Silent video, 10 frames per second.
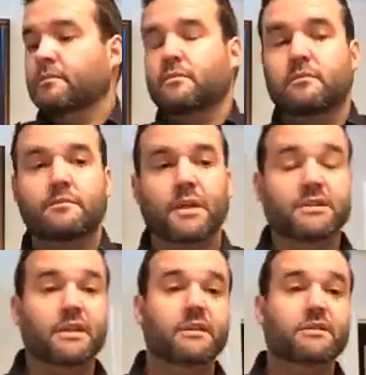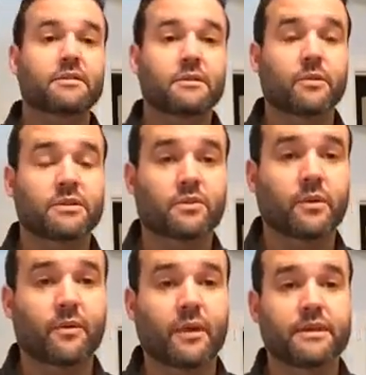Played Jason in the original Red
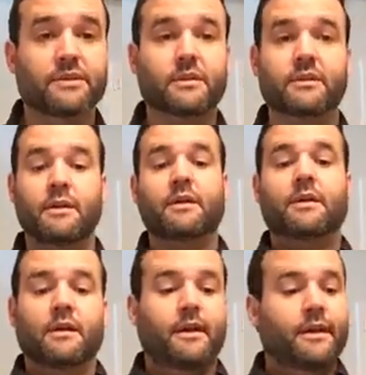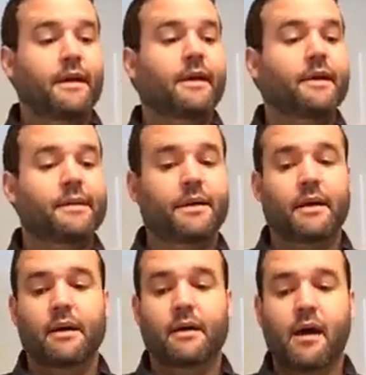Ranger, and
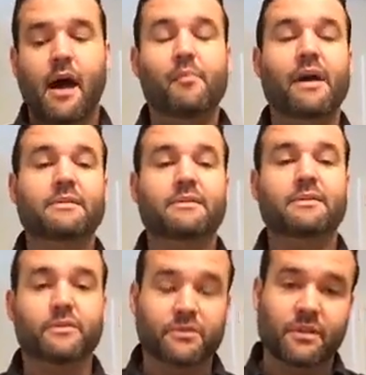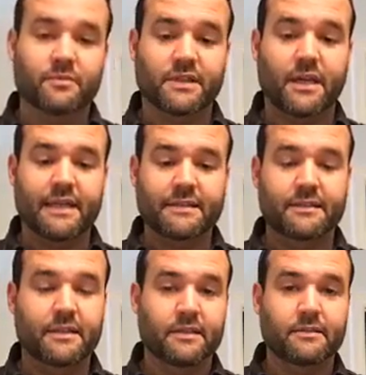I'm back doing something tonight
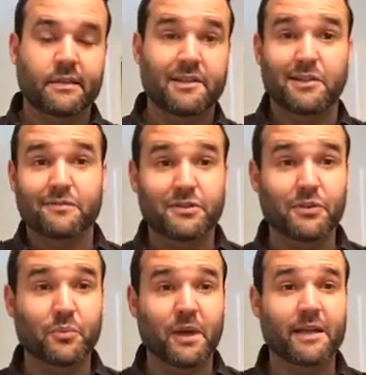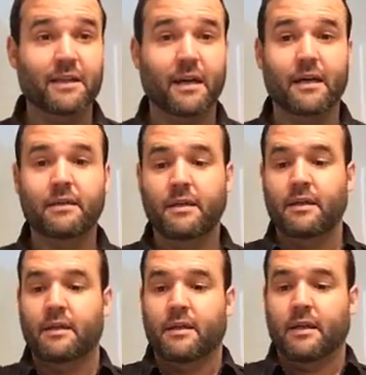that I love to do, man.
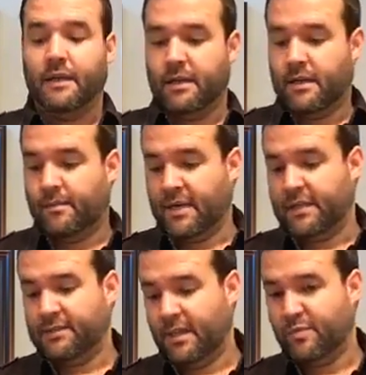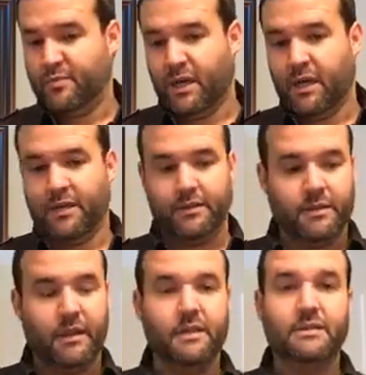Again, I'm not James Bond
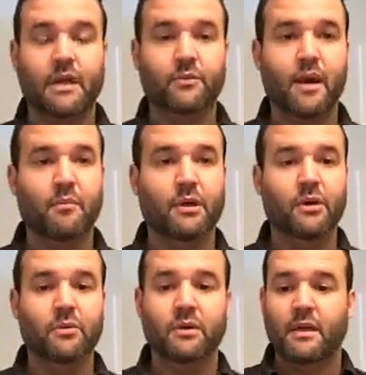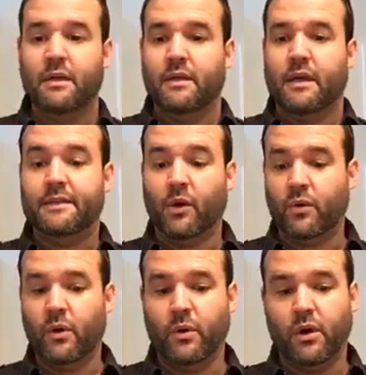or John Rambo. I don't
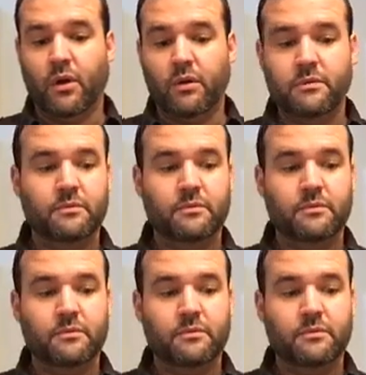know it all,